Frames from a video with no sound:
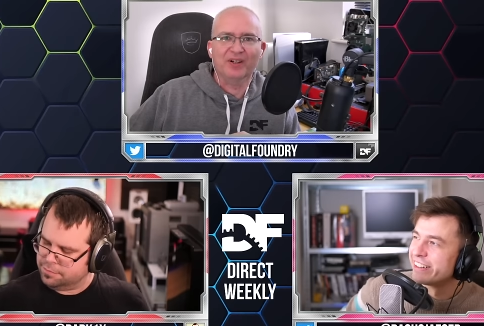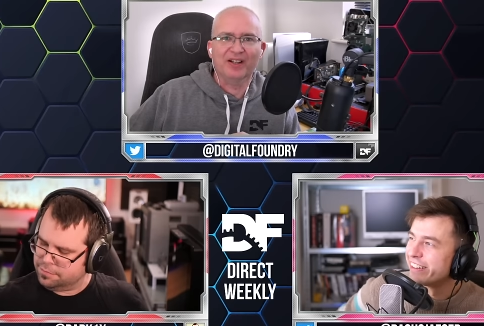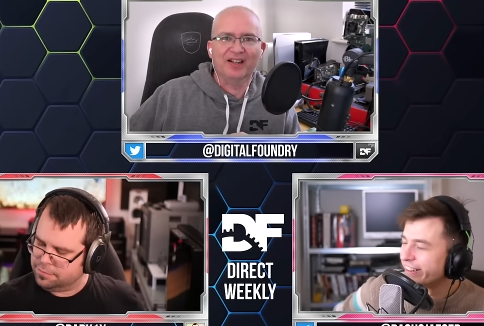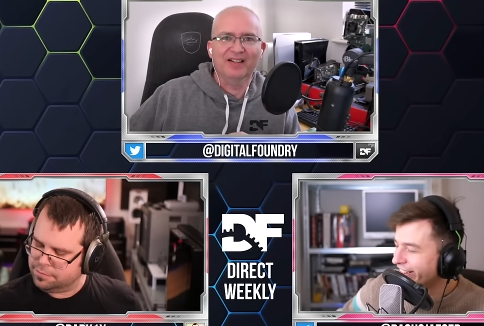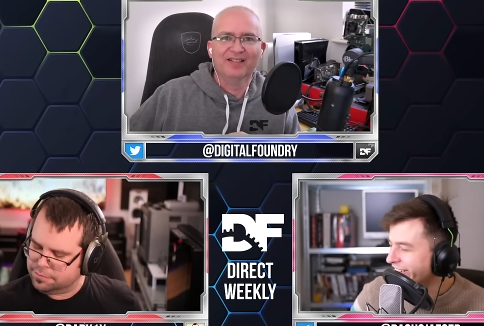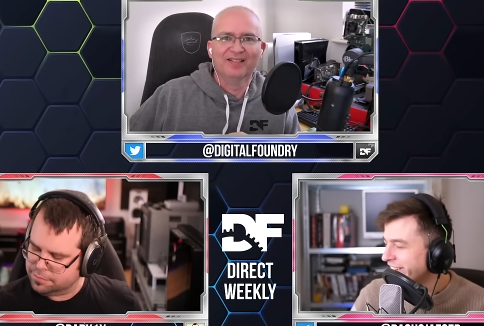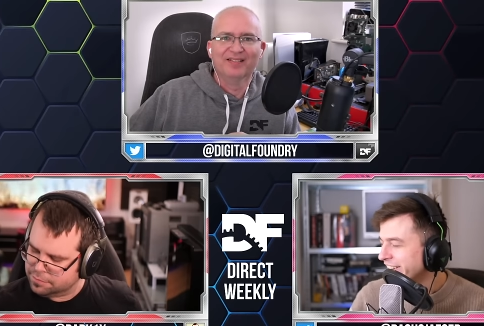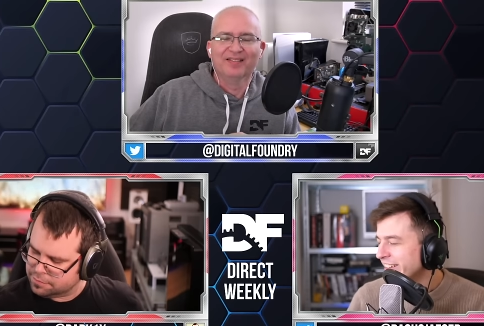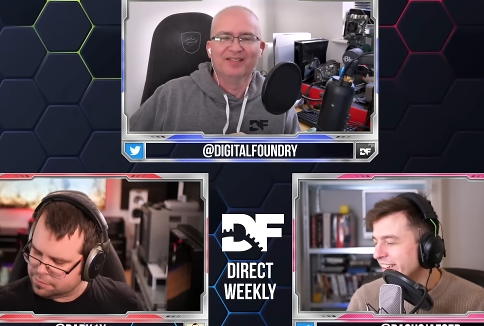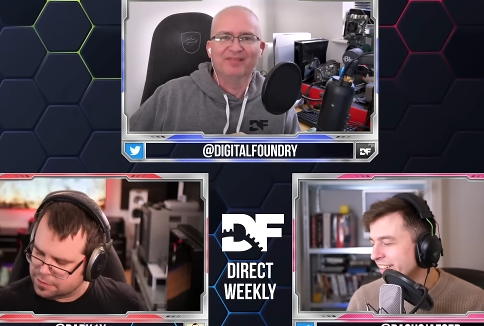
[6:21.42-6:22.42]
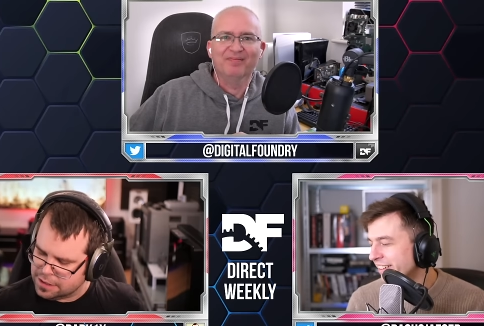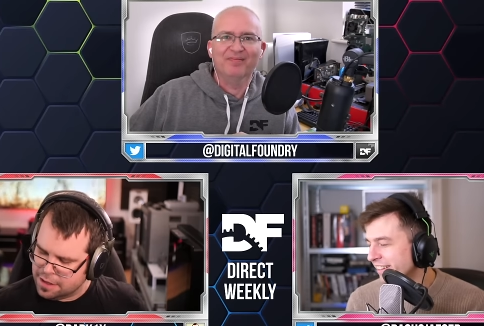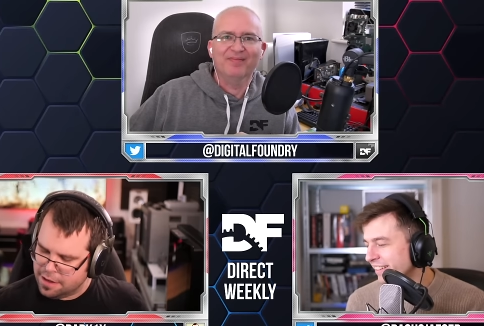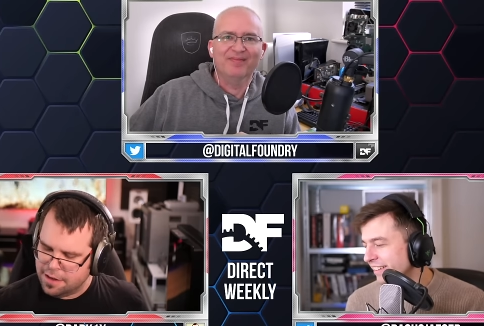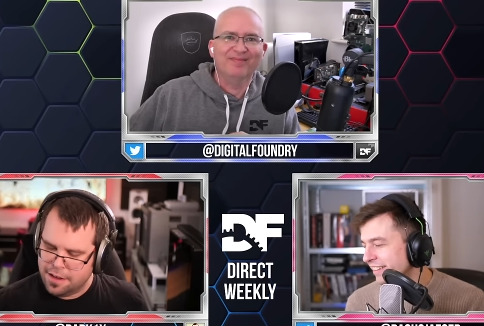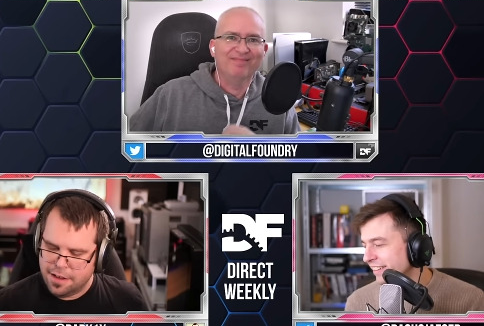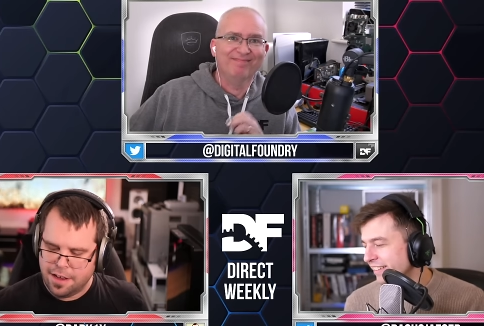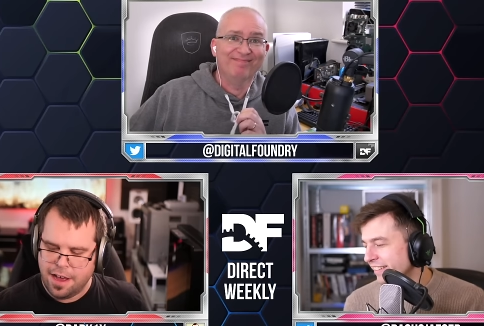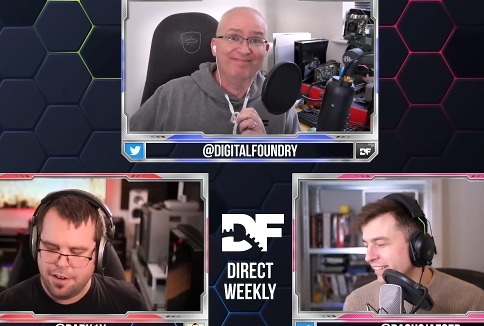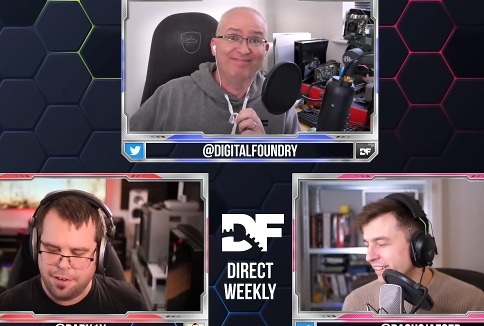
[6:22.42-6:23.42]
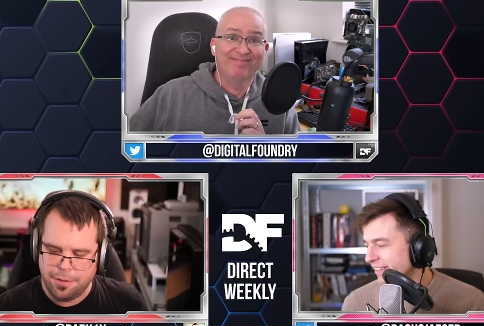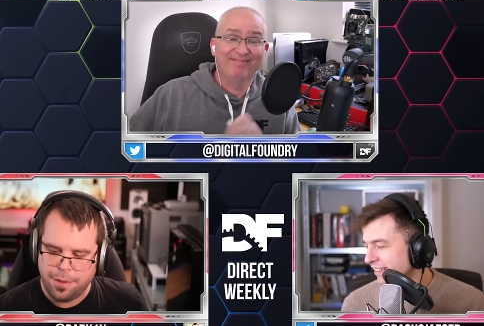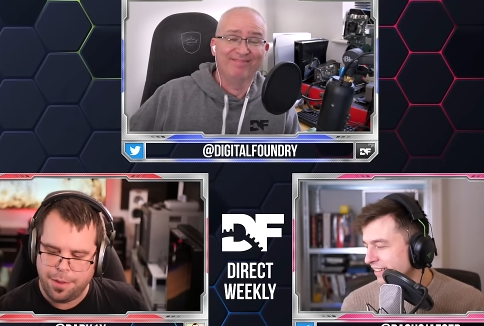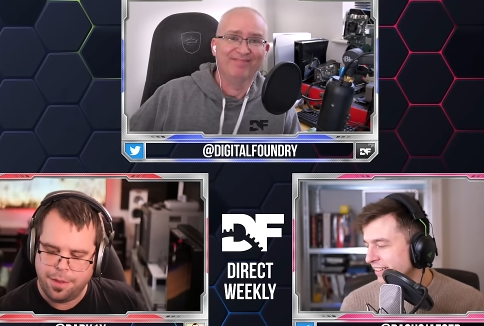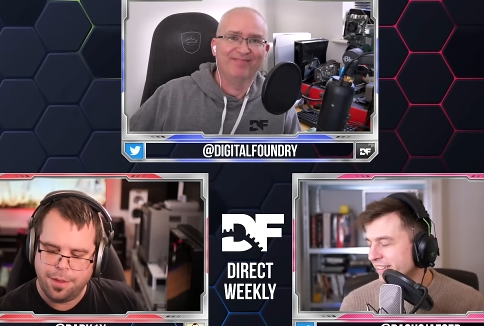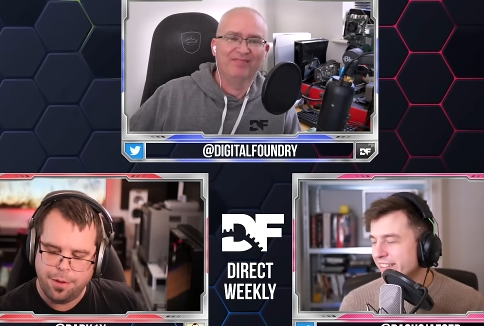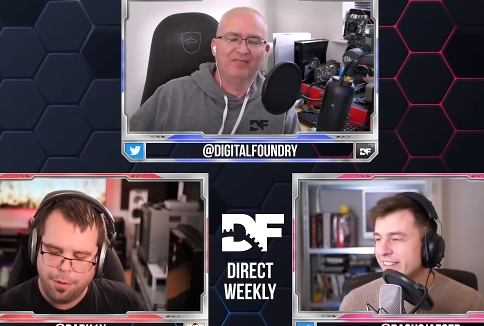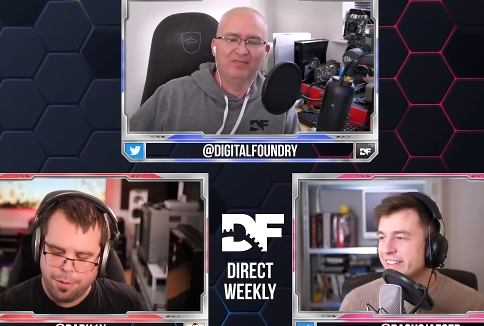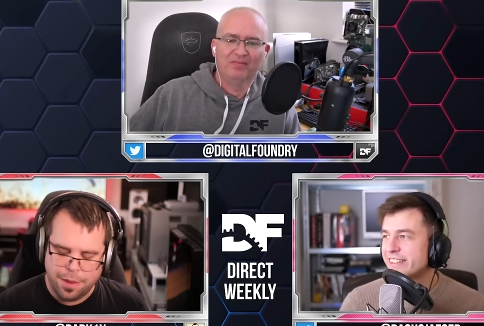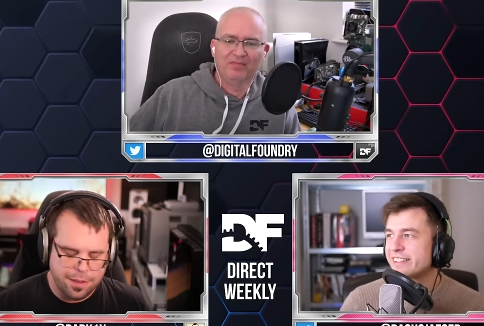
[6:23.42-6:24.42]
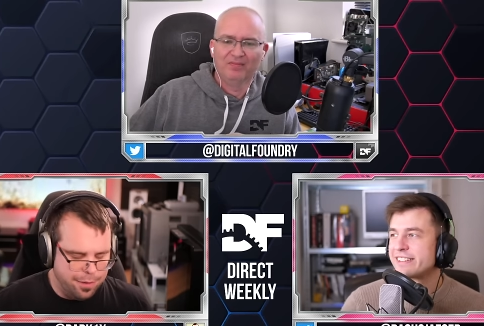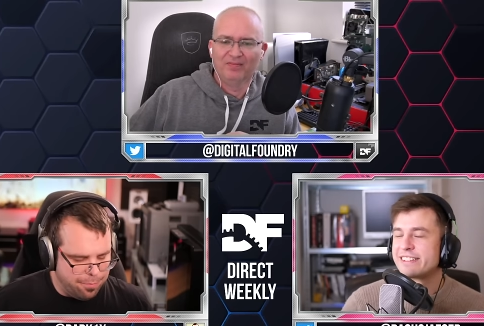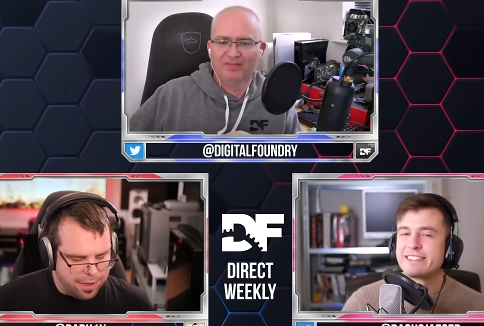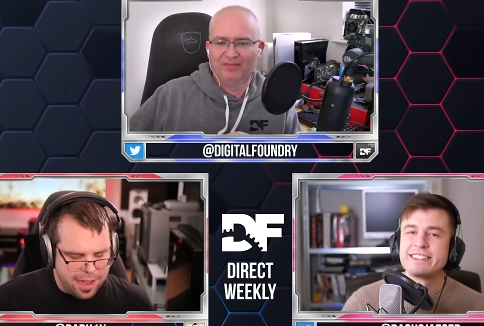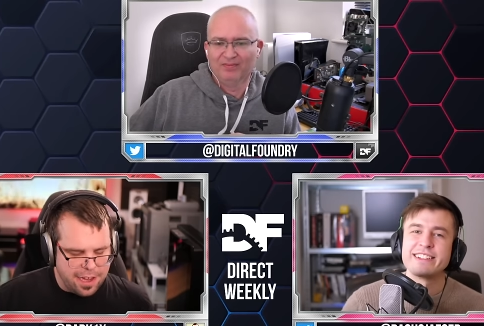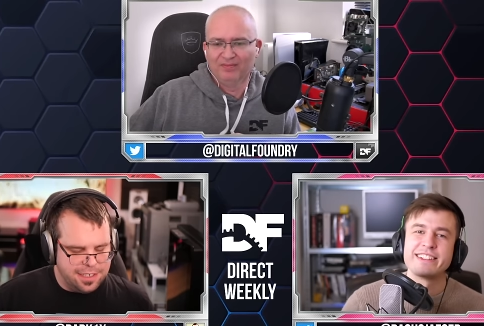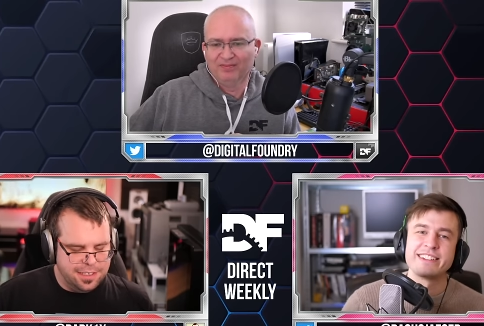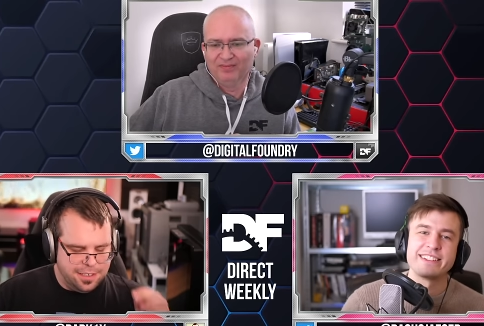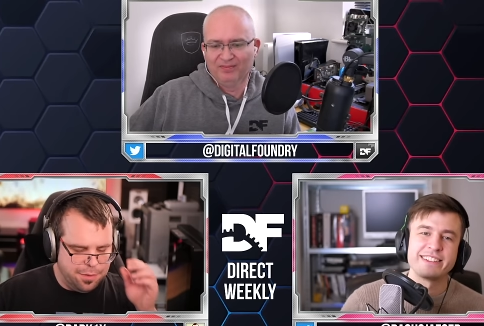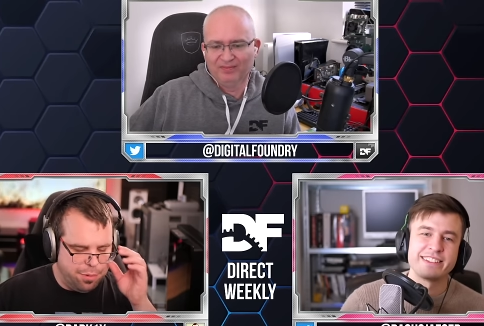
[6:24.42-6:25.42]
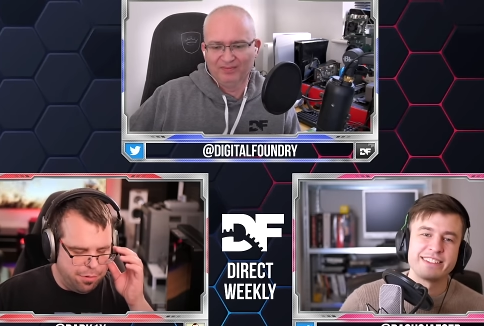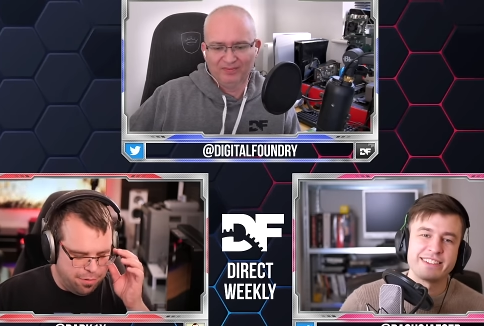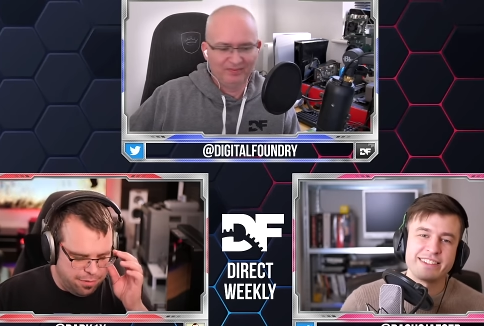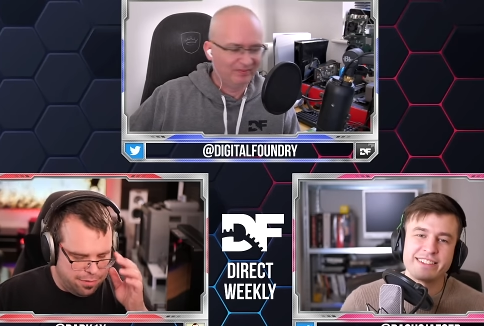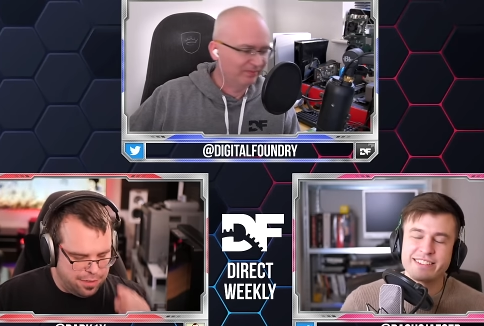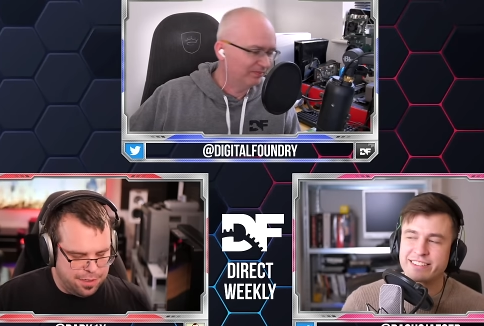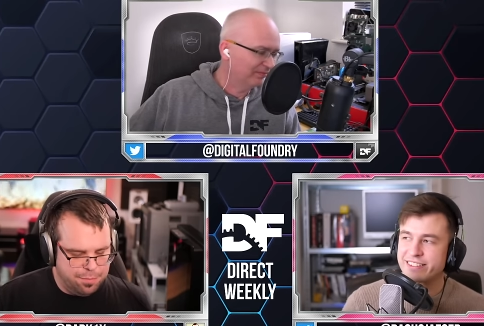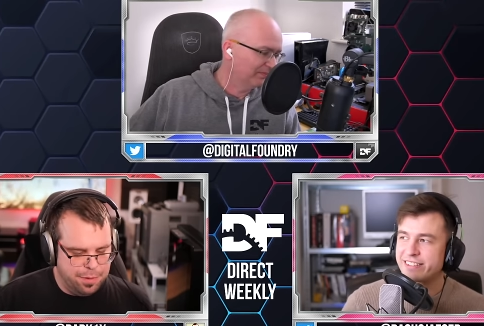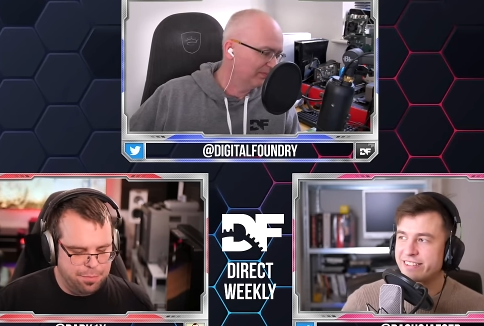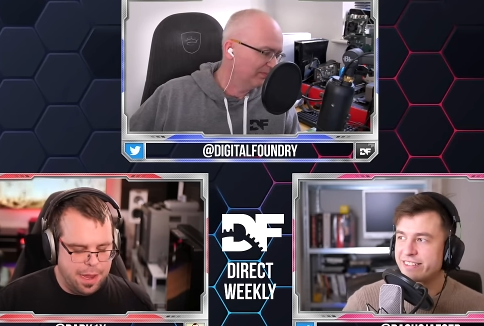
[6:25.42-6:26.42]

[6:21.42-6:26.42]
Speaker 1: working. I don't know. The the whole thing, the reaction to the portal has been